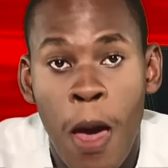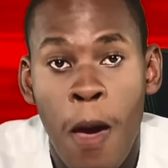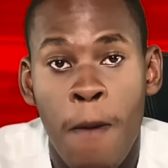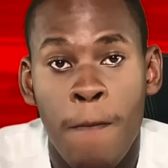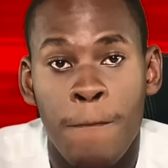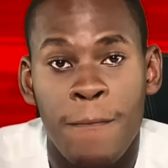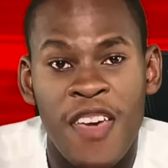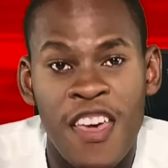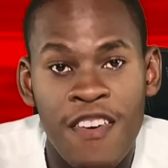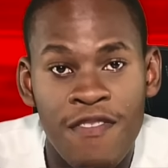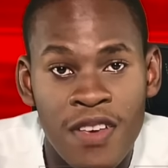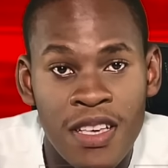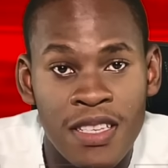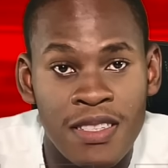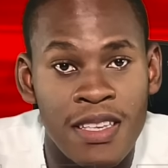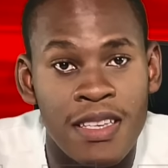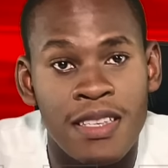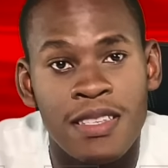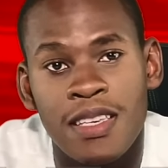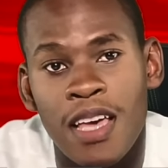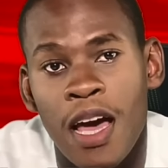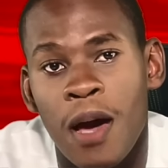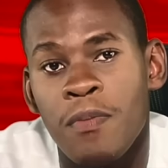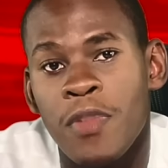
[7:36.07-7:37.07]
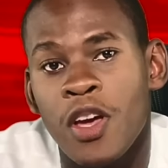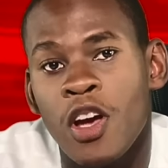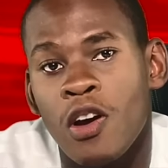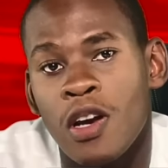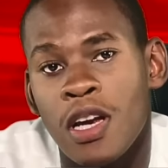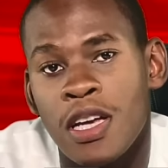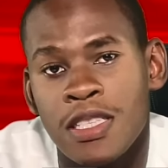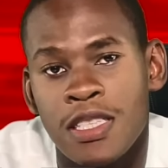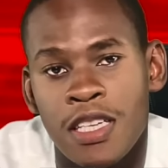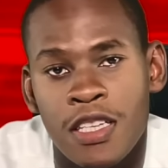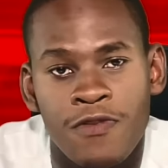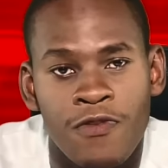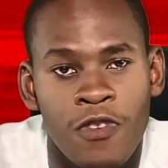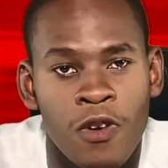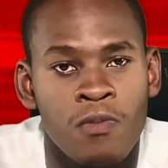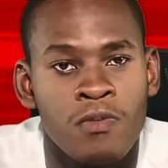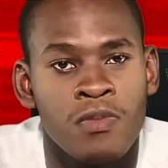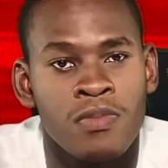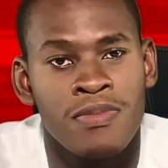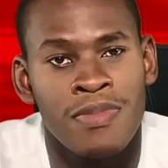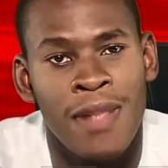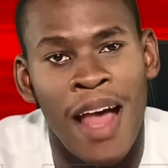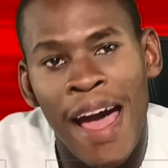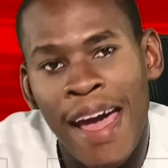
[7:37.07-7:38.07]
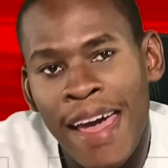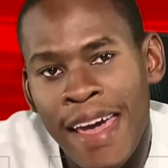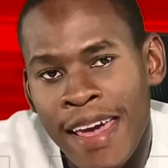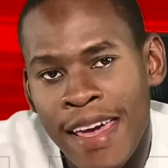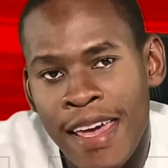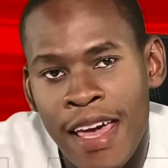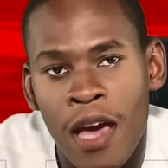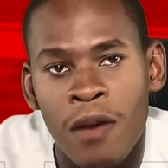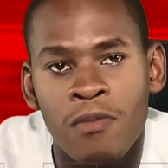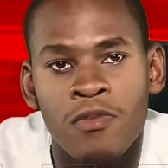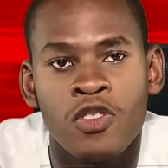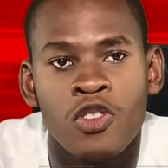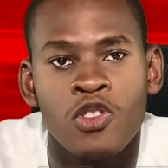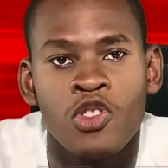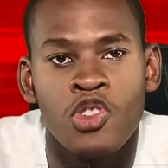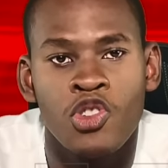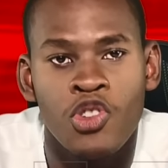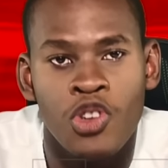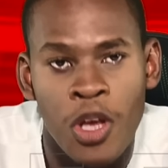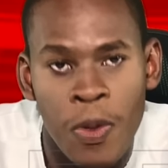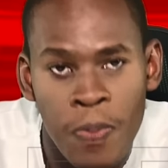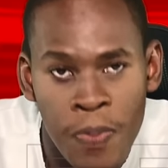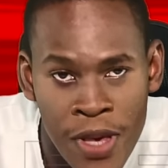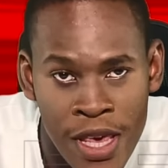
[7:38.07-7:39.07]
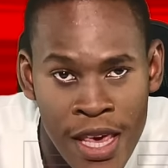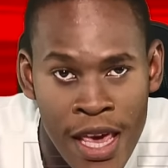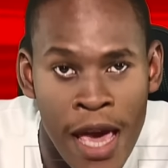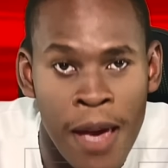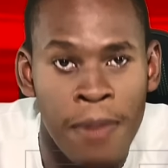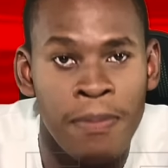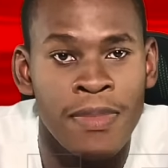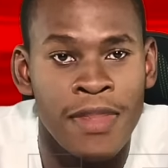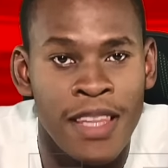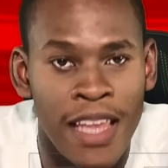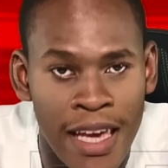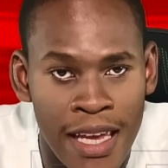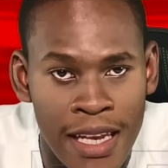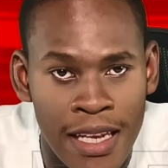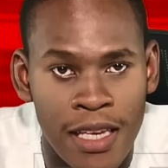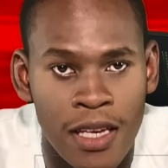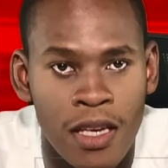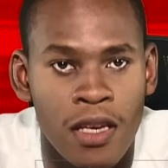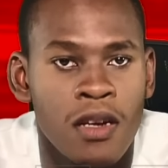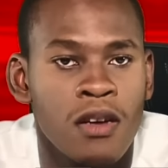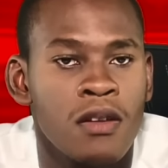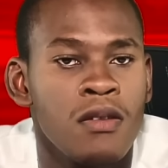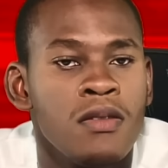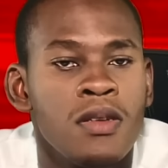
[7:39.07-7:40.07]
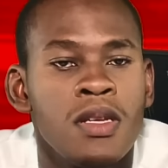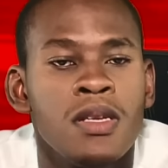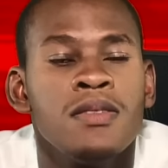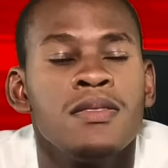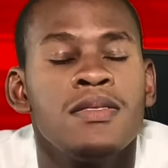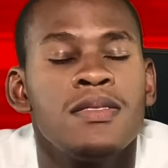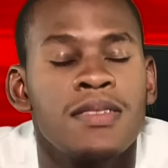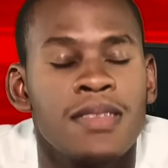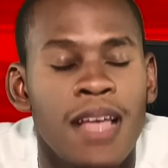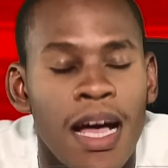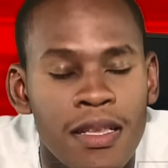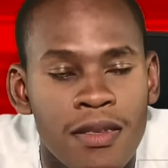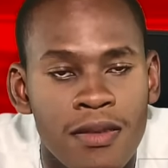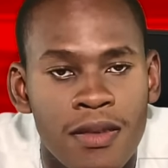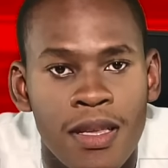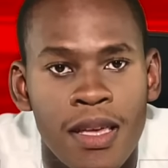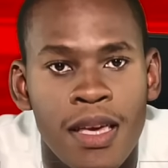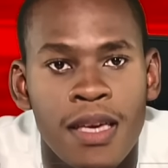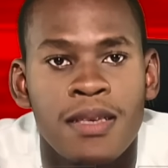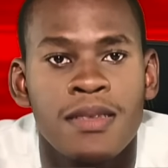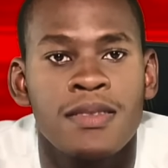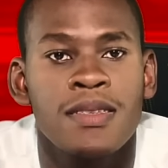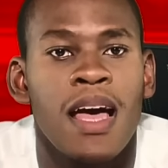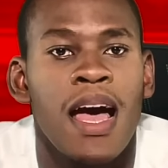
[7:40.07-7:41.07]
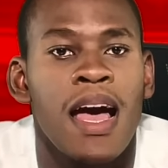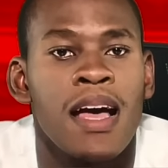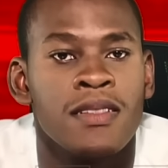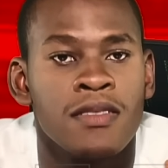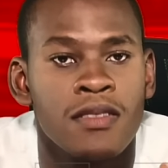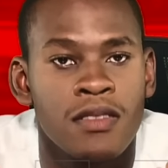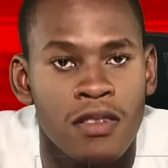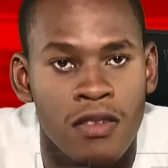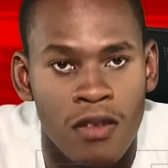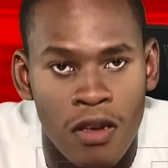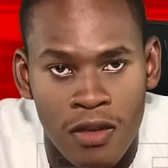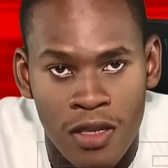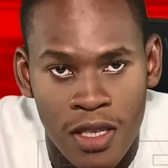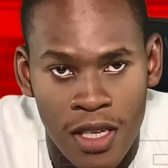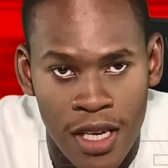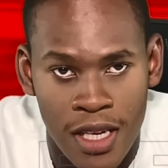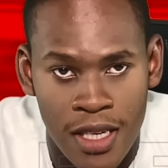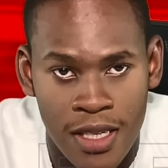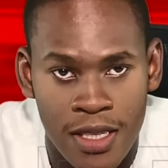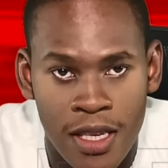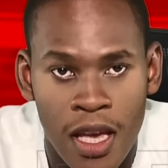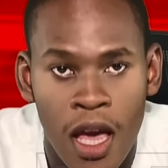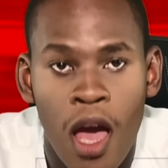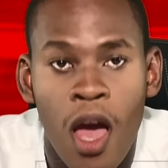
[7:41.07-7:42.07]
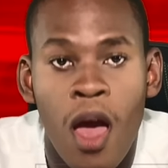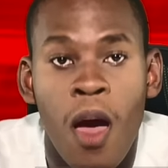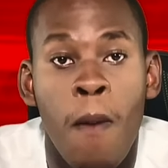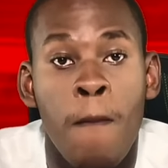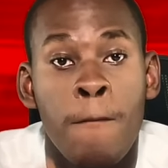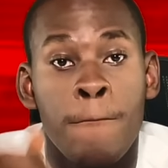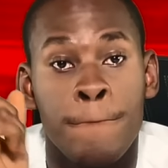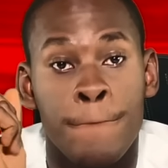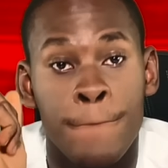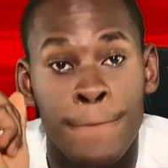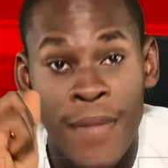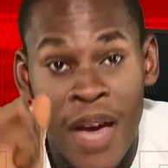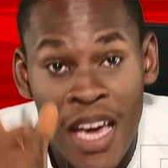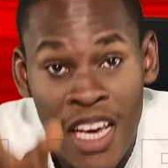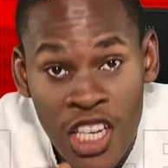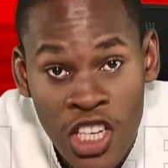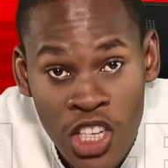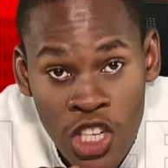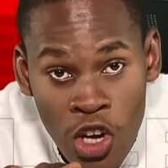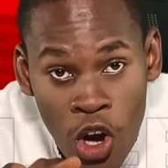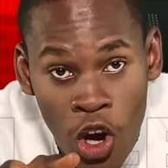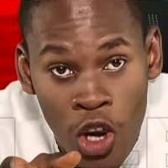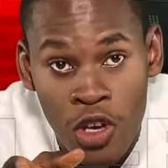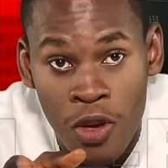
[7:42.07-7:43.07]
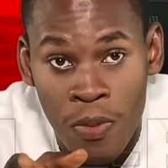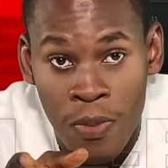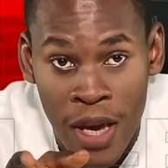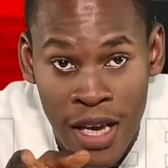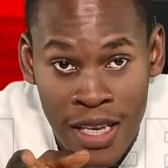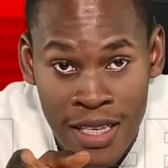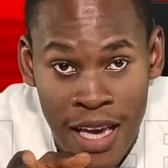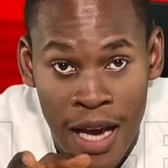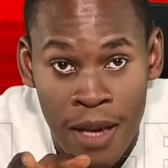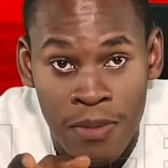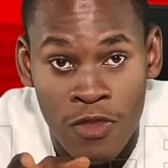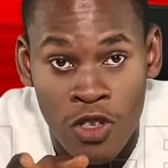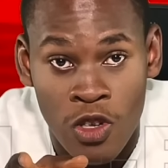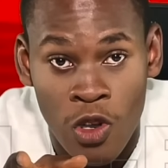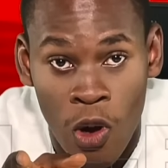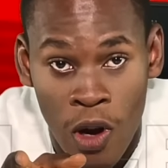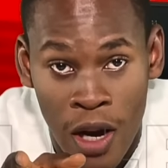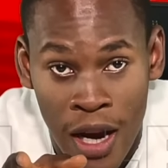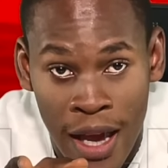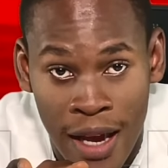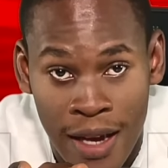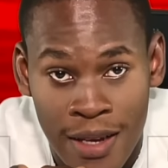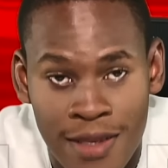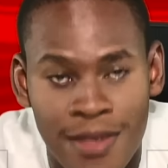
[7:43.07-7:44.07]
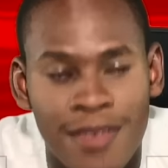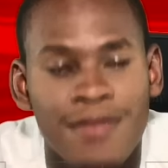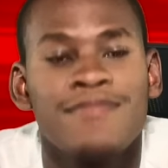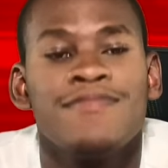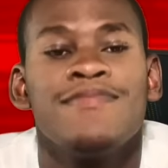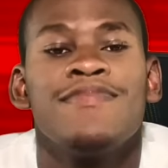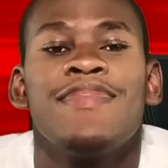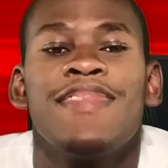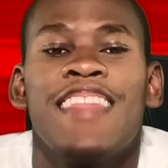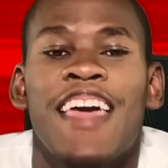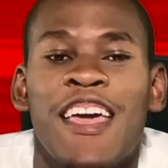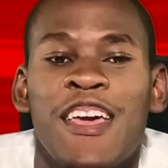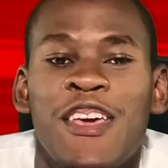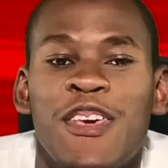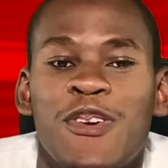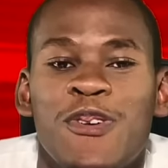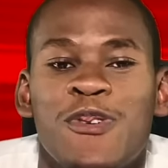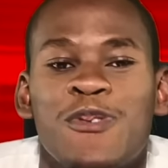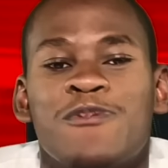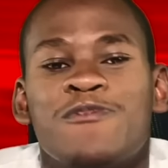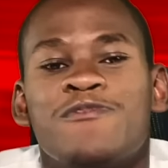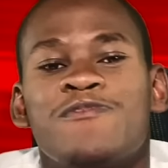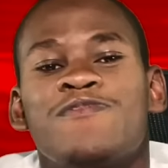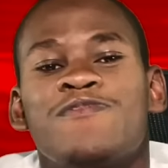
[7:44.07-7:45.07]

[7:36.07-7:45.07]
PVCs can be collected from 9 a.m. to 3 p.m. daily, including Saturdays and Sundays. Make sure you make time to collect. Thank you.